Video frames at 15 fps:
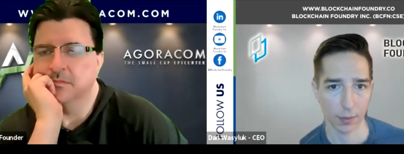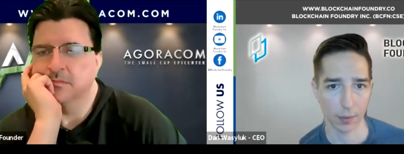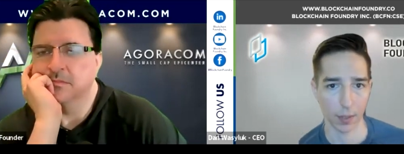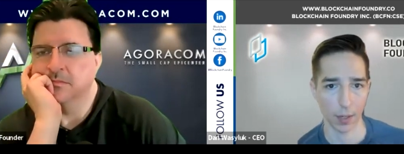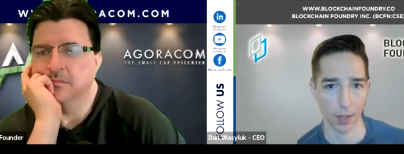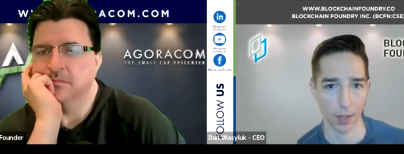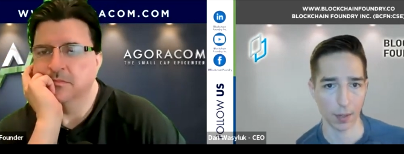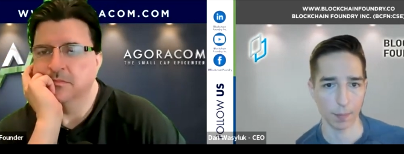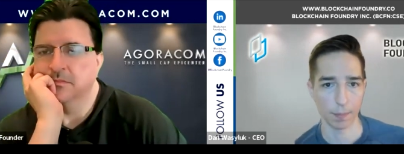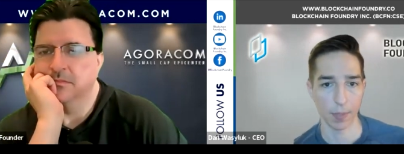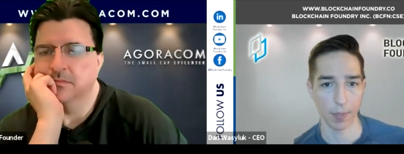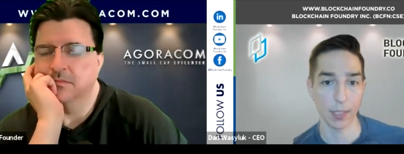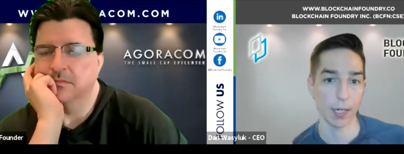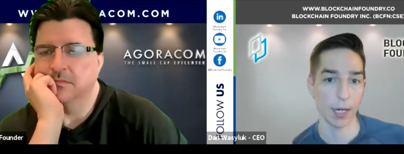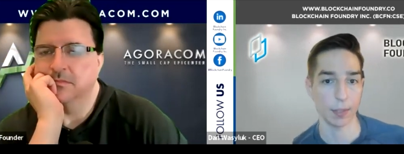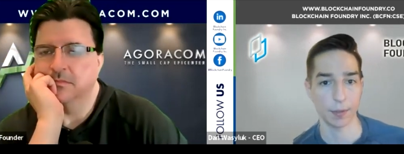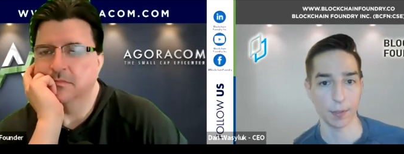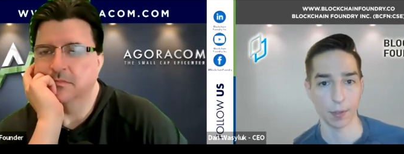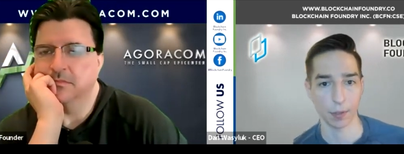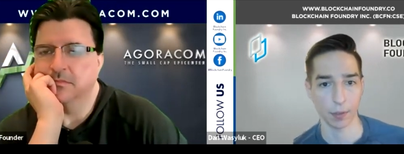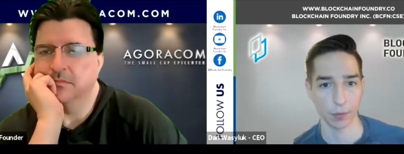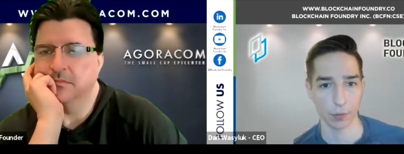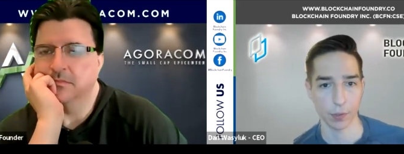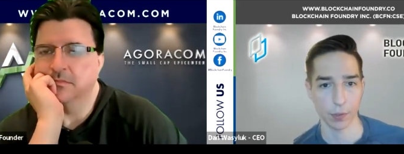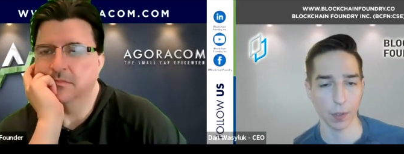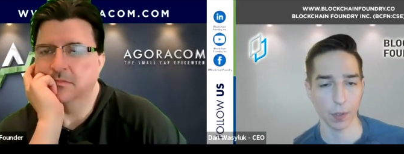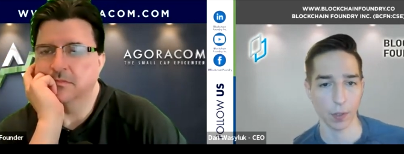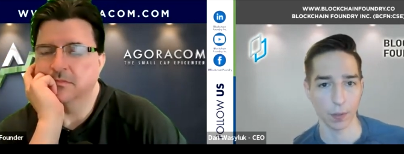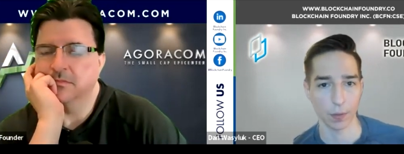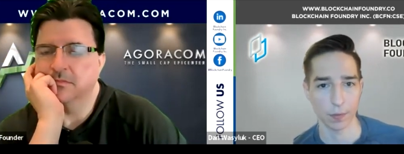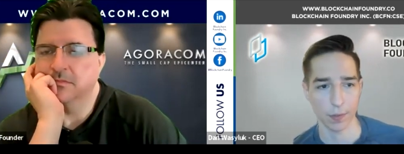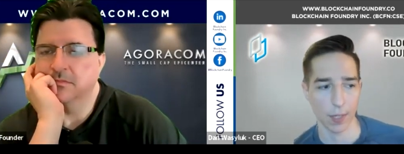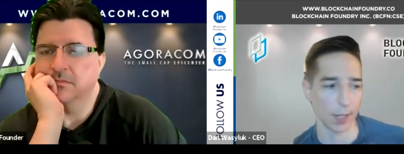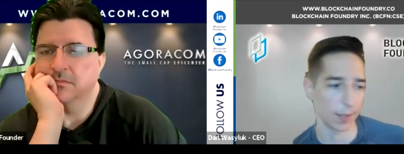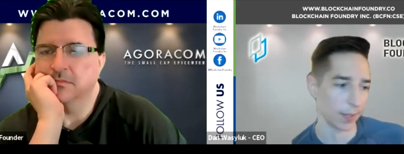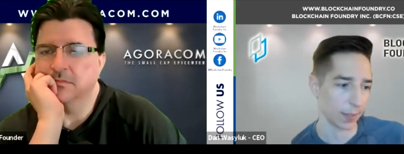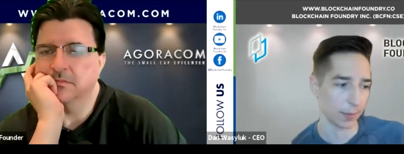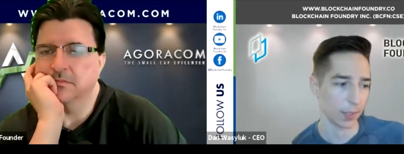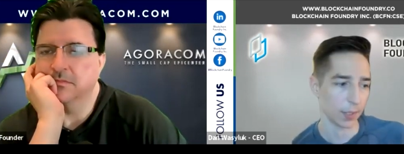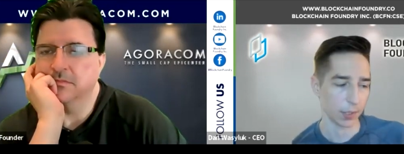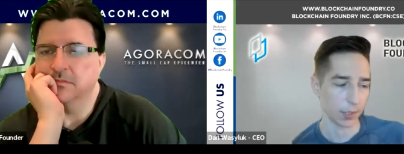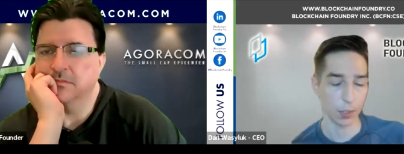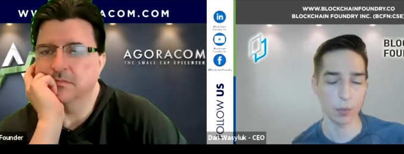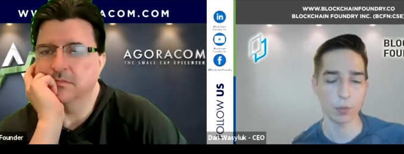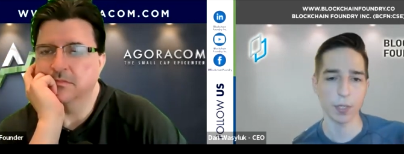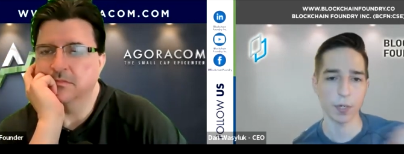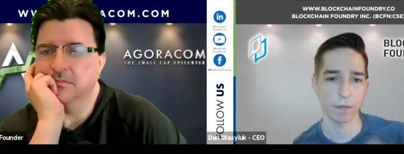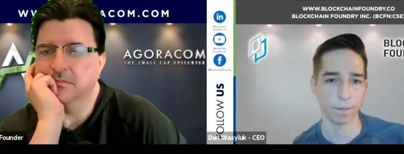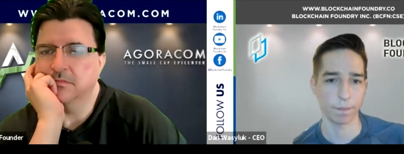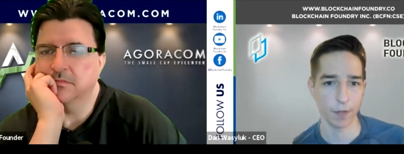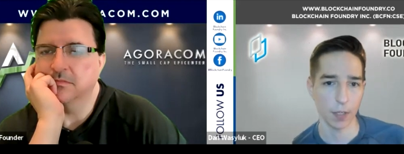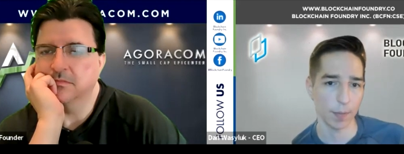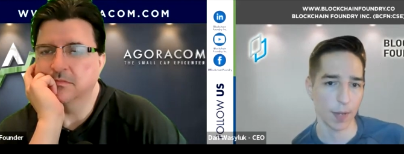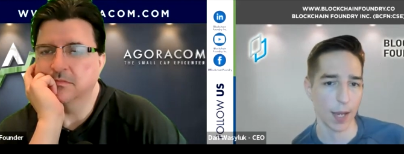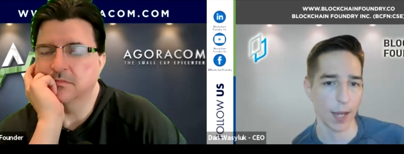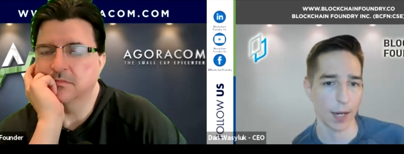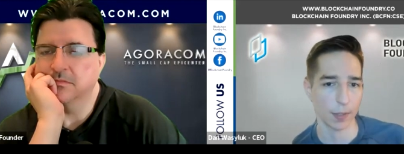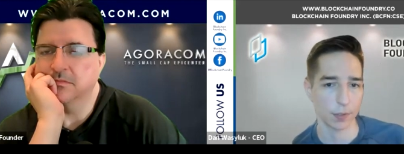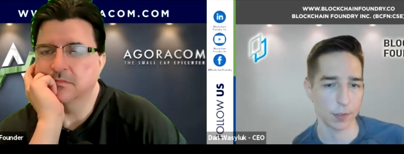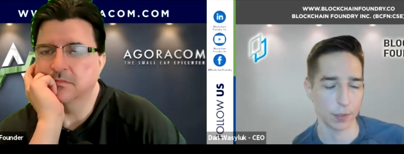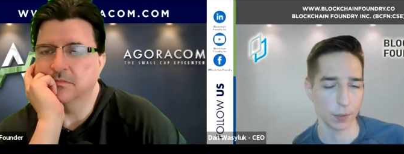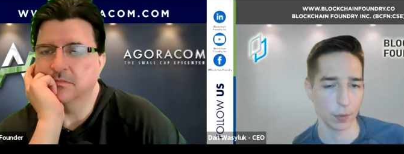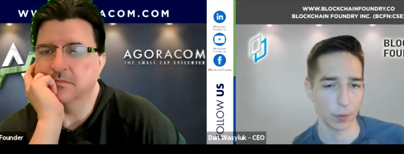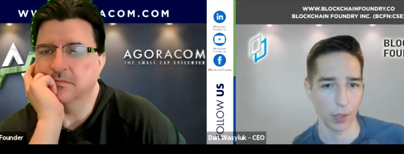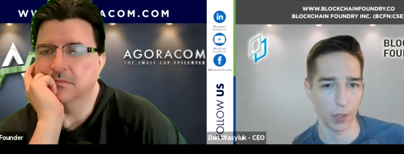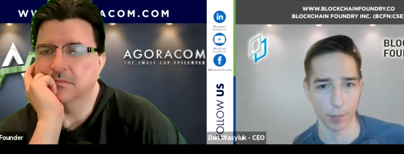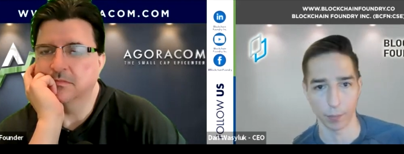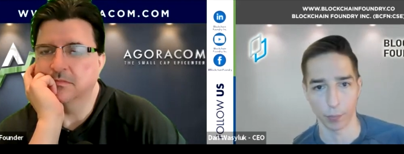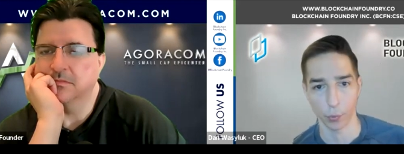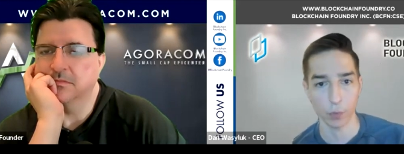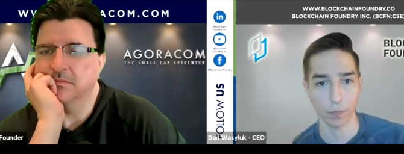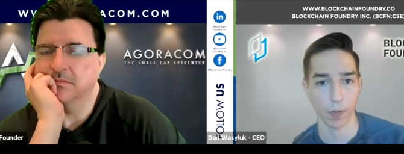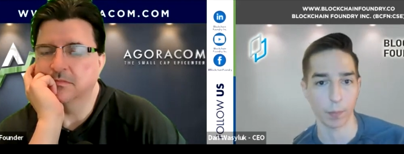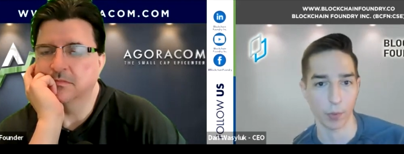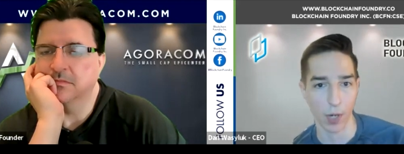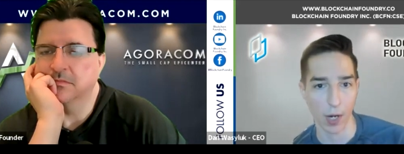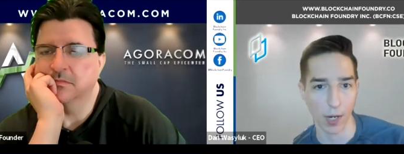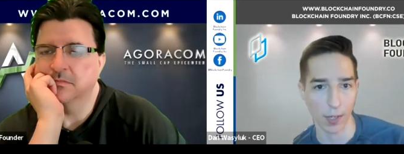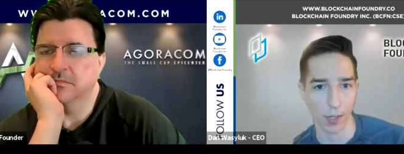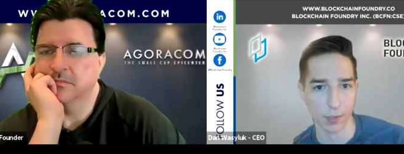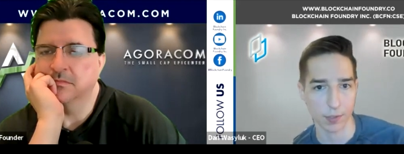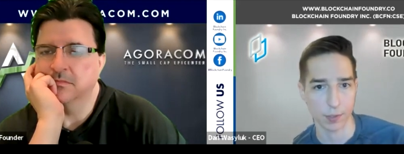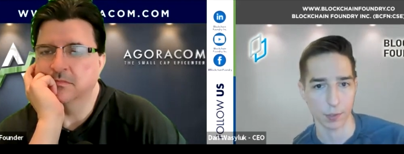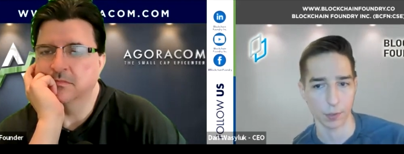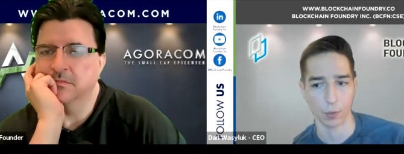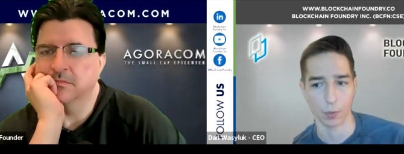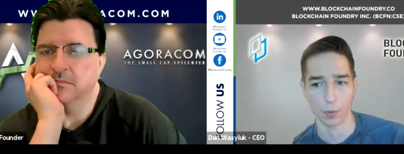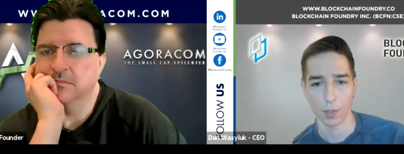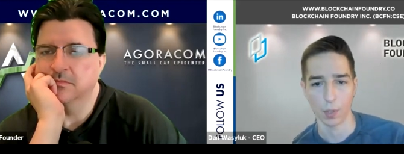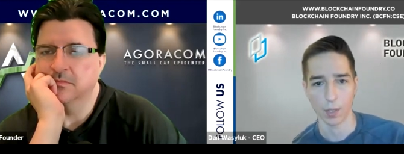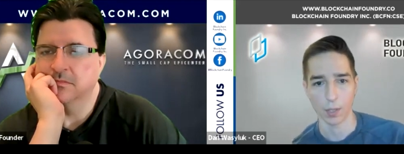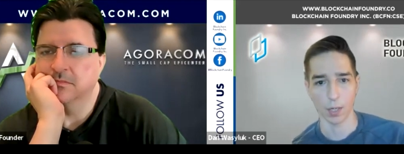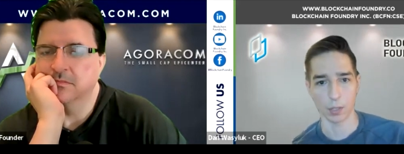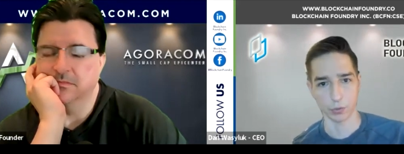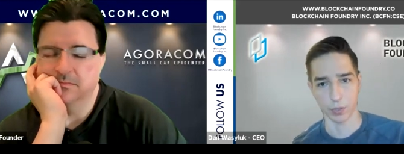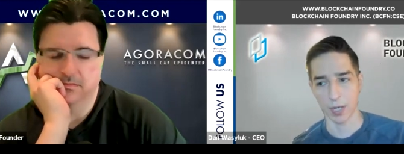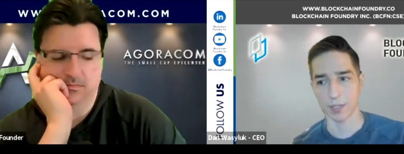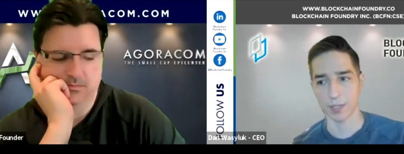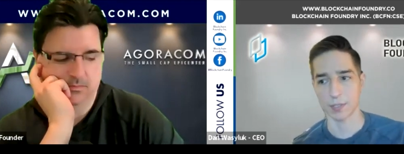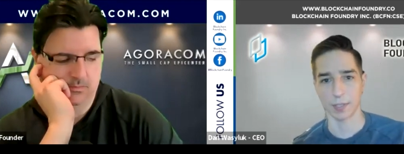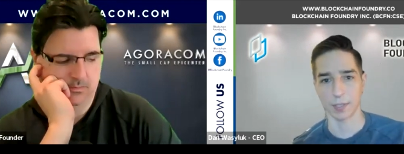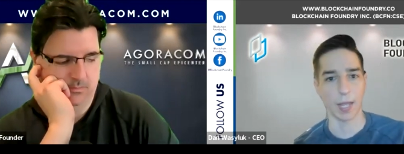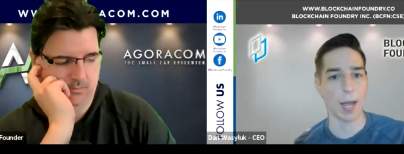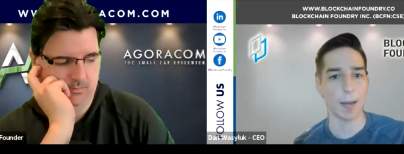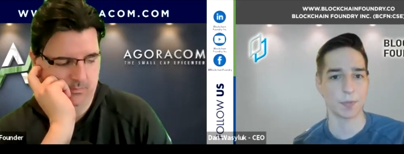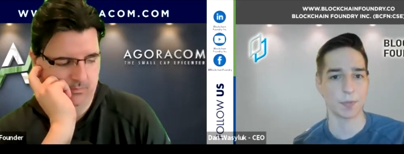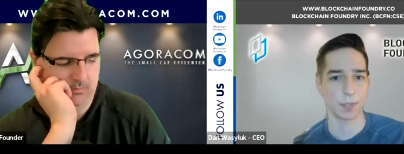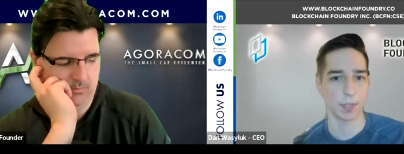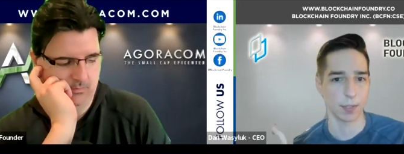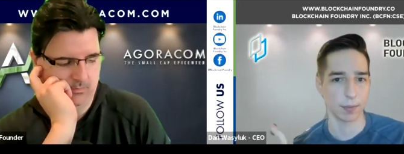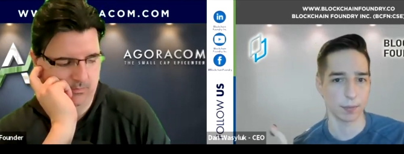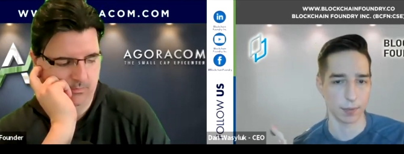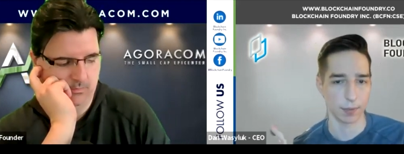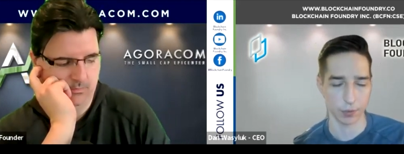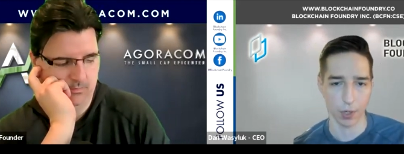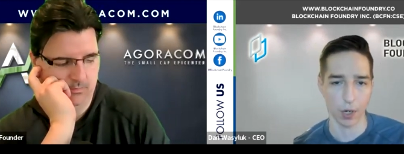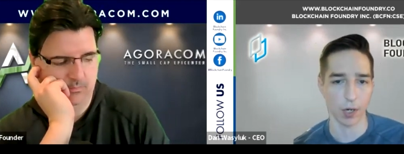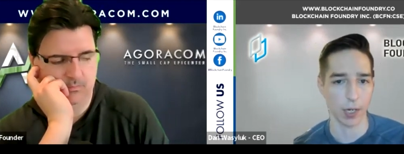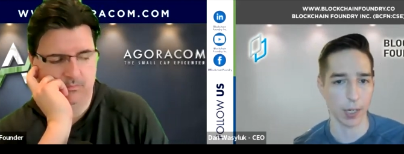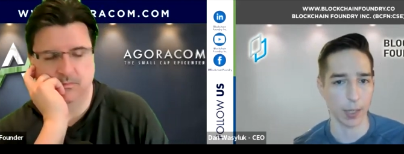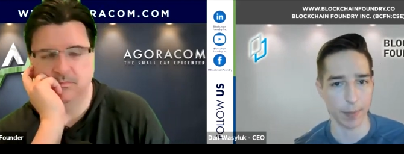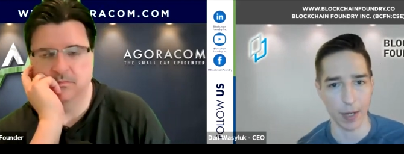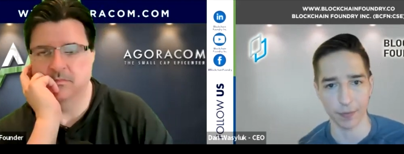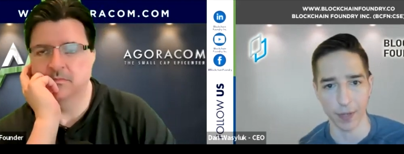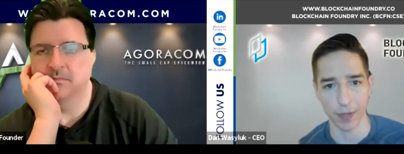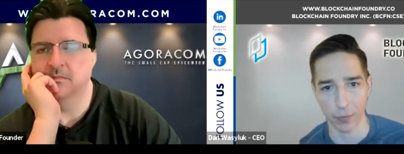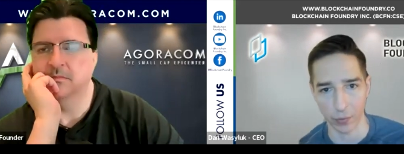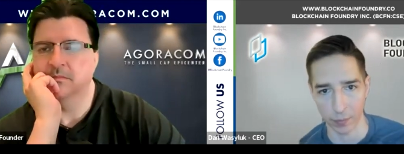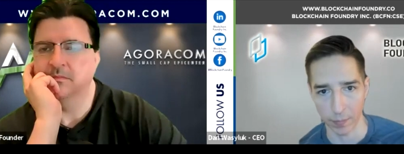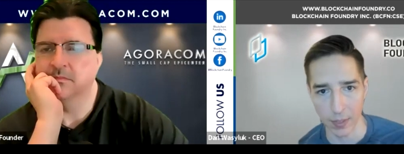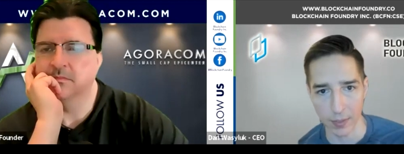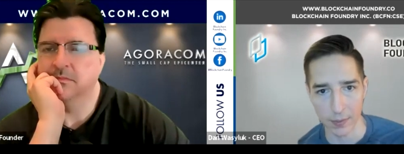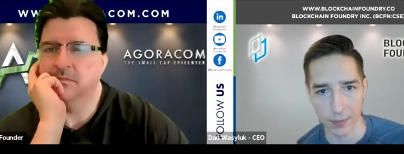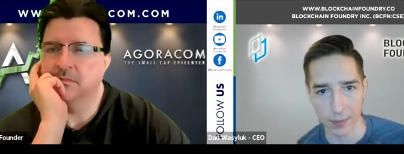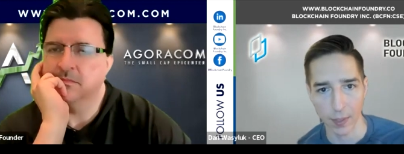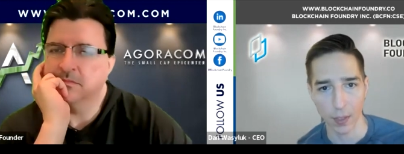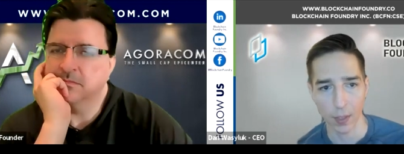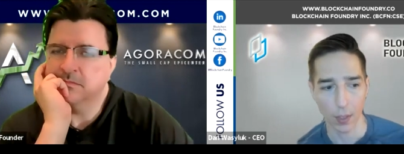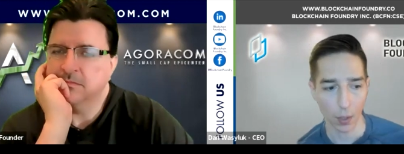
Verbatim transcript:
Speaker 1: uh, mitigate their concerns and then use their feedback to improve our product to address the gaps that they're talking about that we missed